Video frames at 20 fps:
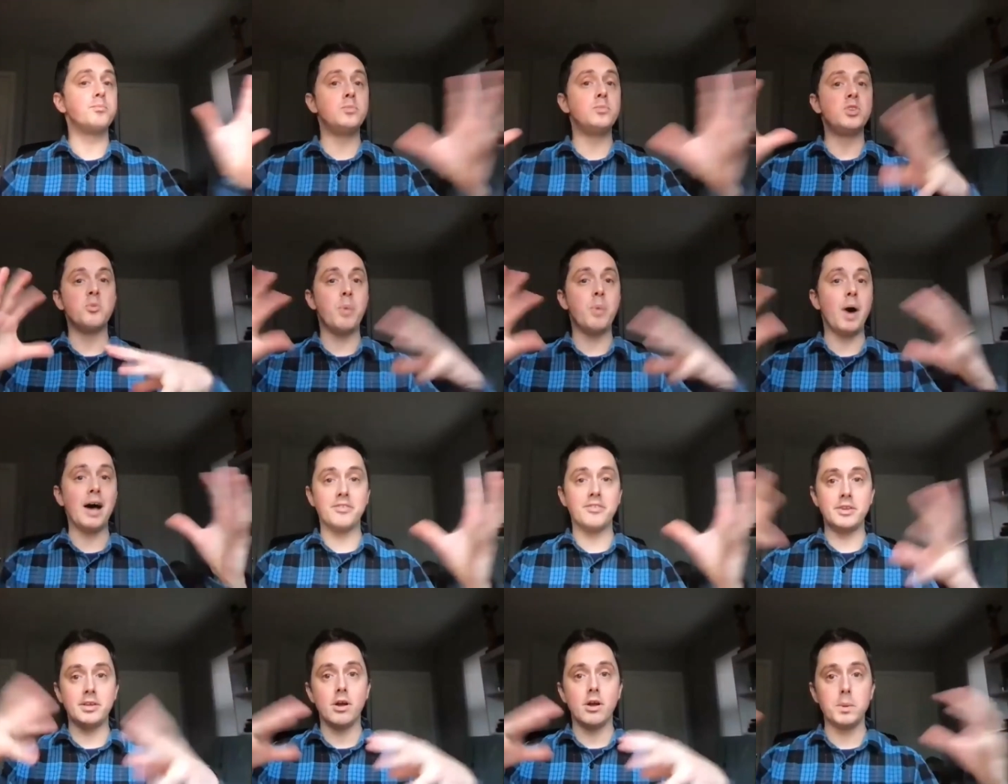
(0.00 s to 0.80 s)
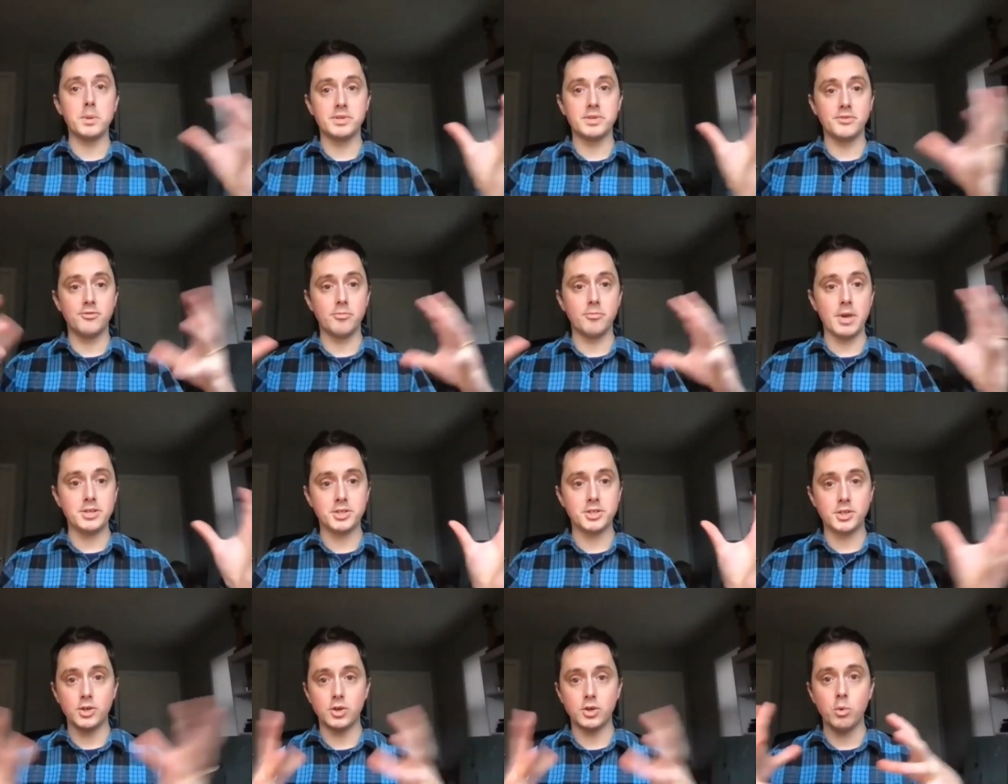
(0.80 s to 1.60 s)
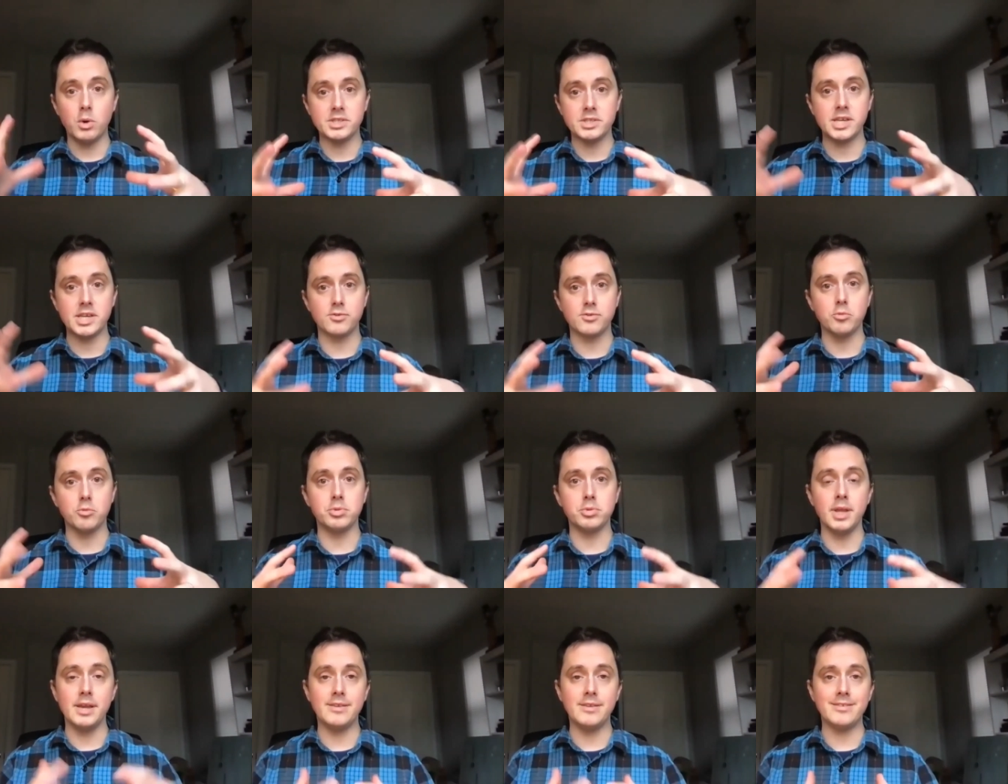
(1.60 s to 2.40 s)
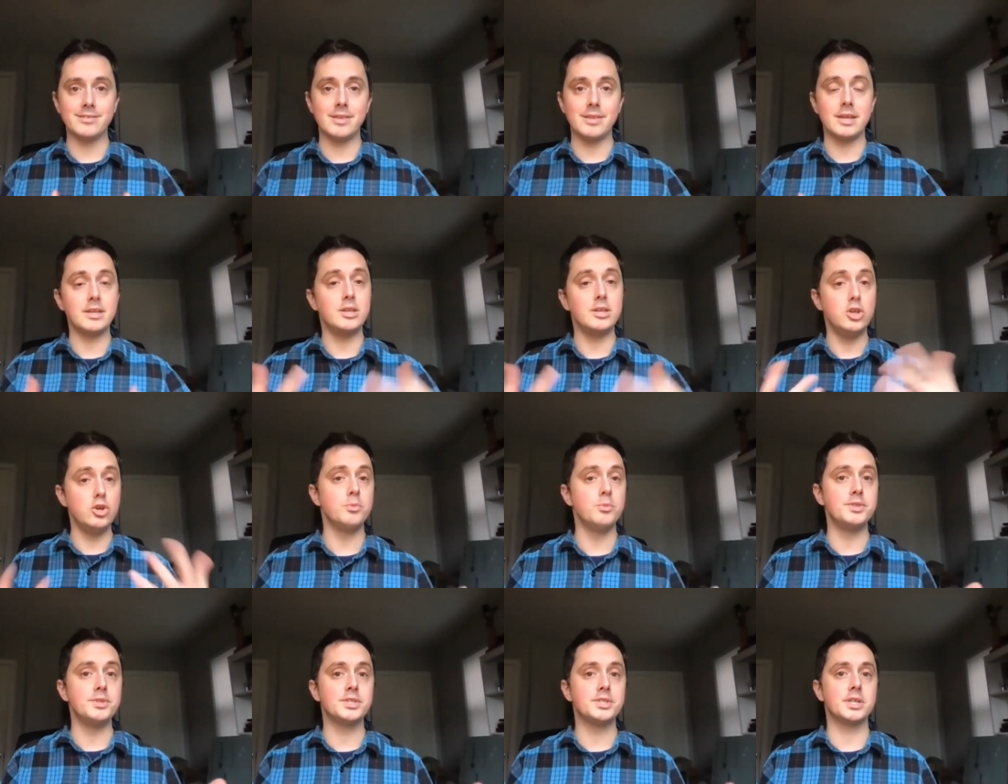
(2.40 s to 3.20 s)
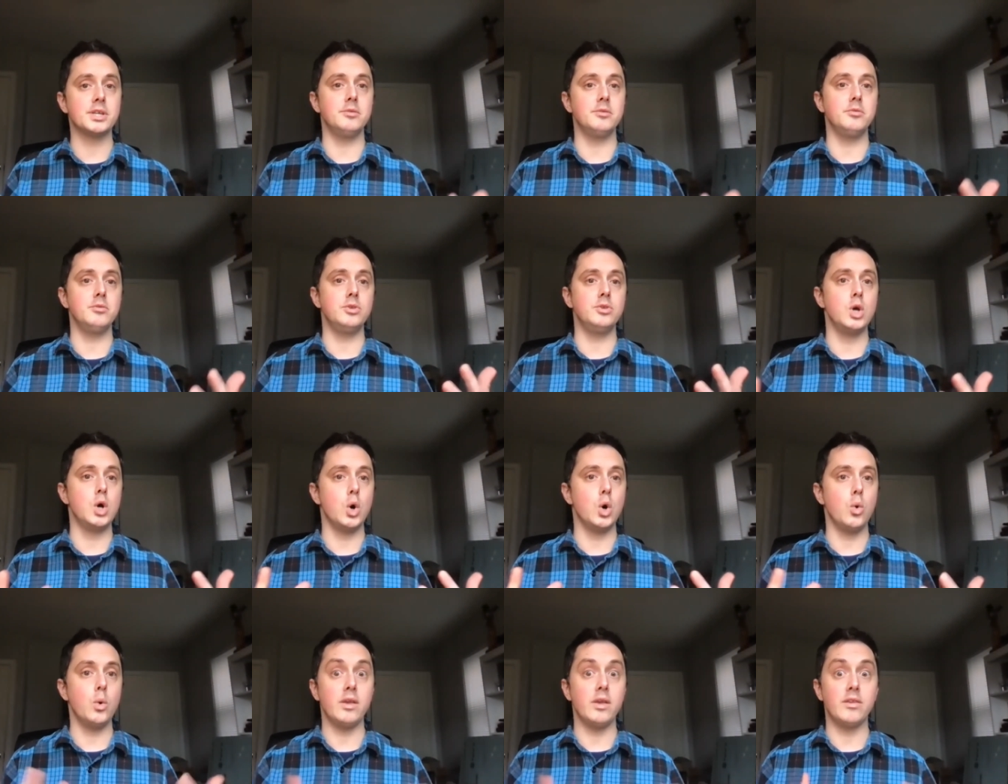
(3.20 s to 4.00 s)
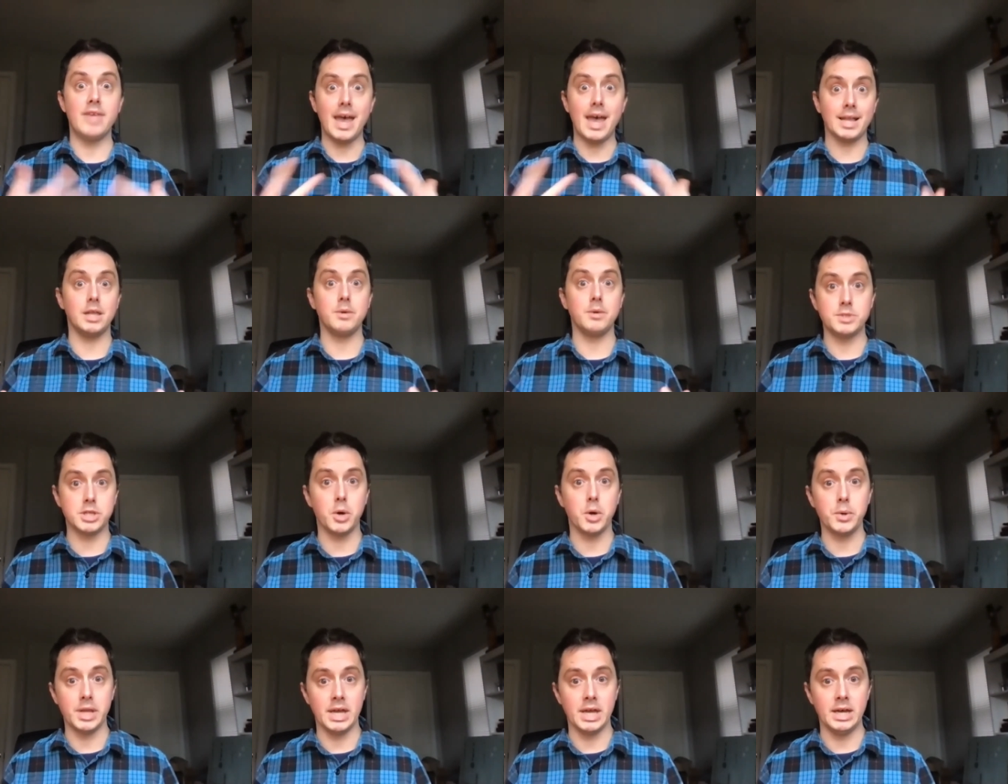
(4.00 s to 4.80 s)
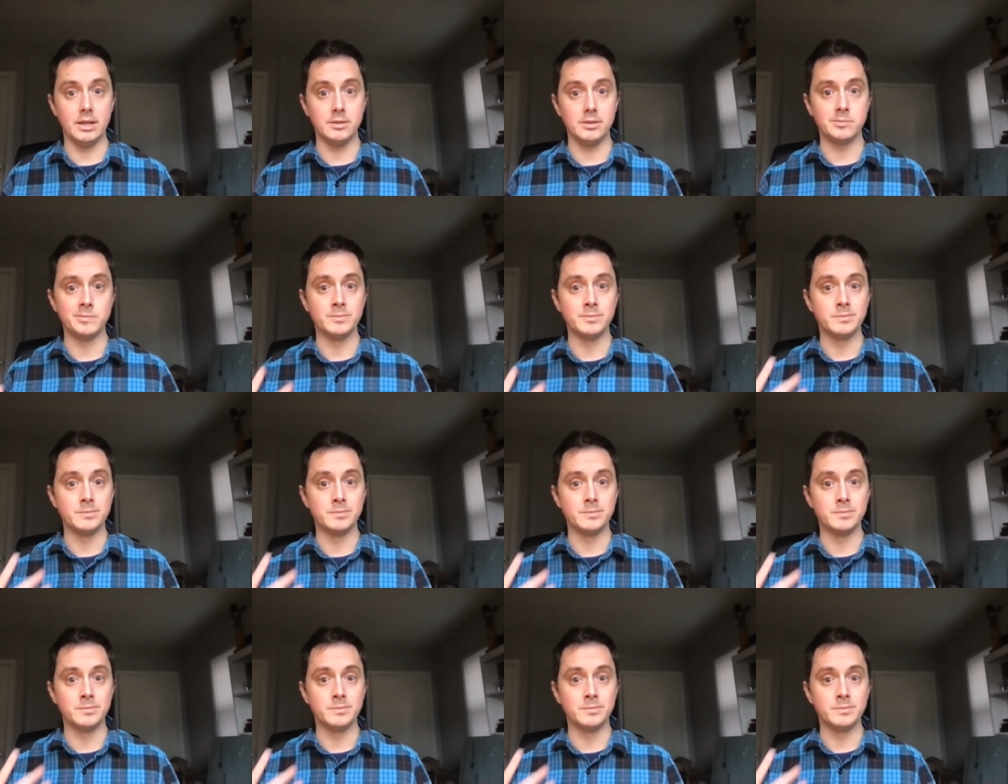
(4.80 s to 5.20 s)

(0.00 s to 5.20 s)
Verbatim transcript: depositing all this information into one central place so that humans can know exactly what's going on